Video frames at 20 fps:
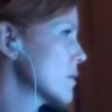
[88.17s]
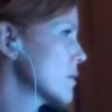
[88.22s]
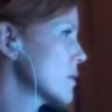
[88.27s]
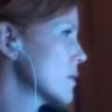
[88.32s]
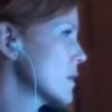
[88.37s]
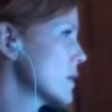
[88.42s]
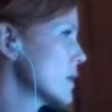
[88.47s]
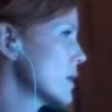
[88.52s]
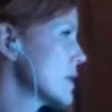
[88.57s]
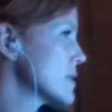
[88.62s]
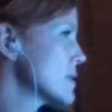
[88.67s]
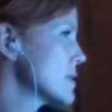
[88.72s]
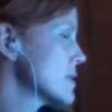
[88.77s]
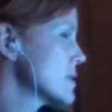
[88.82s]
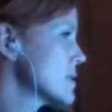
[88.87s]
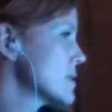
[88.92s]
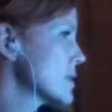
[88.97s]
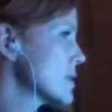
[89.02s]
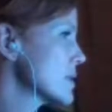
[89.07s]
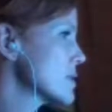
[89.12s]
the lesson
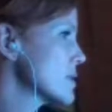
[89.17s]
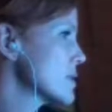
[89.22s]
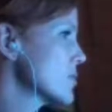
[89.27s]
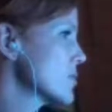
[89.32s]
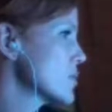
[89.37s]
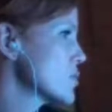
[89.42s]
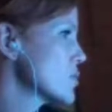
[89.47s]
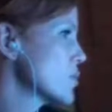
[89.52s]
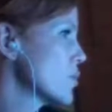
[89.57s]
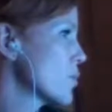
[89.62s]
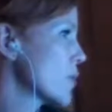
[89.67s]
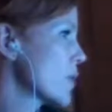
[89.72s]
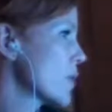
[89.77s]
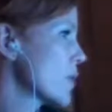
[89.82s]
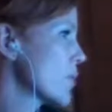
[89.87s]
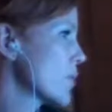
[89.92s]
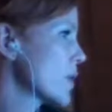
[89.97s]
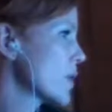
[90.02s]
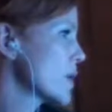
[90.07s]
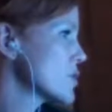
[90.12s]
6 individual
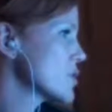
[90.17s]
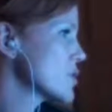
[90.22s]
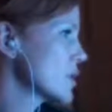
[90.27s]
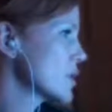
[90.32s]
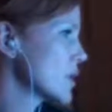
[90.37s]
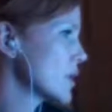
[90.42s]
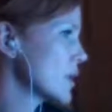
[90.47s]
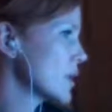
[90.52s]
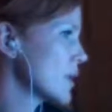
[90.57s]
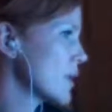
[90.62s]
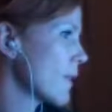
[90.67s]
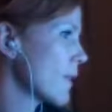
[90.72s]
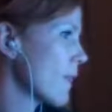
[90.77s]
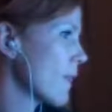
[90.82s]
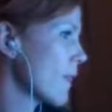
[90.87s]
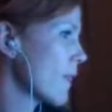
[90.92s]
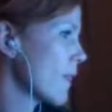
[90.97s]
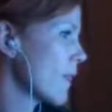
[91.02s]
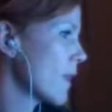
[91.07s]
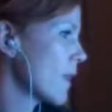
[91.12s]

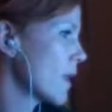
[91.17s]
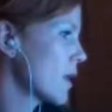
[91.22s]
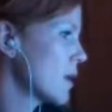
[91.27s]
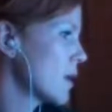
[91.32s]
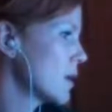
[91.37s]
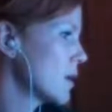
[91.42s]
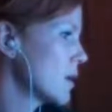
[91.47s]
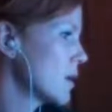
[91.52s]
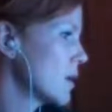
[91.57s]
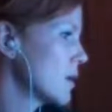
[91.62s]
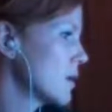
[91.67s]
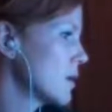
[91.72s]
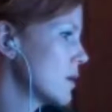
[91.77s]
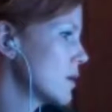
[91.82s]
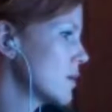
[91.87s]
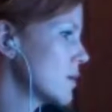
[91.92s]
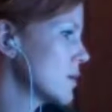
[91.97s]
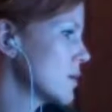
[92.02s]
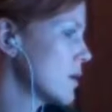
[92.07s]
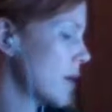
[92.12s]
preparation
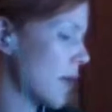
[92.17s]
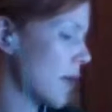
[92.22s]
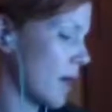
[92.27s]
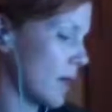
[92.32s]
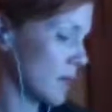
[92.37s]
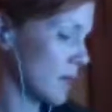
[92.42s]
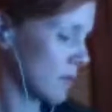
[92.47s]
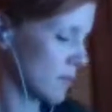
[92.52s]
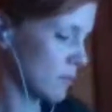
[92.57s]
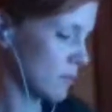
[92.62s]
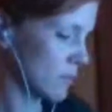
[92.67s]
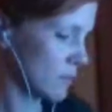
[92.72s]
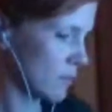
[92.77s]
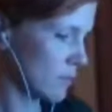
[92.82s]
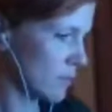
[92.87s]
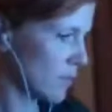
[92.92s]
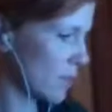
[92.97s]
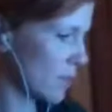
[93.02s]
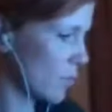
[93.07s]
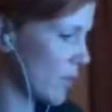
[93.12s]
that
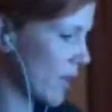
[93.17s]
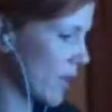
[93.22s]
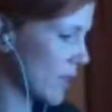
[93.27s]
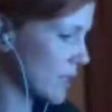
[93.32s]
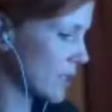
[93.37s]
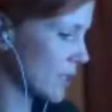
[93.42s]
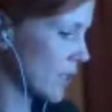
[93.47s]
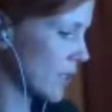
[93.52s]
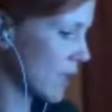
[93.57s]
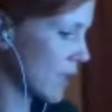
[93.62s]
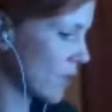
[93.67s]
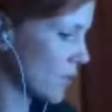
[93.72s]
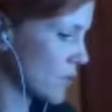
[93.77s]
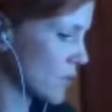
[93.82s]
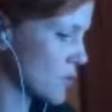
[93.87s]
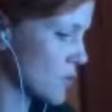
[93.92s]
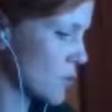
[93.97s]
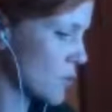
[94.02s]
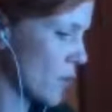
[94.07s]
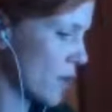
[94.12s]
we had to cut out
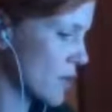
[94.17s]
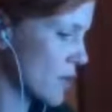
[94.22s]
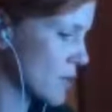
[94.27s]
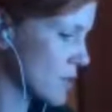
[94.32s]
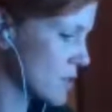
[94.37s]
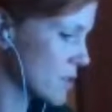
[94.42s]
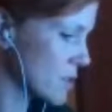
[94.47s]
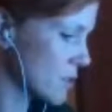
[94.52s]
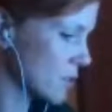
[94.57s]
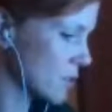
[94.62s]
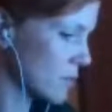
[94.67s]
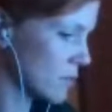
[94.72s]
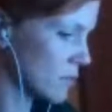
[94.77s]
those squares.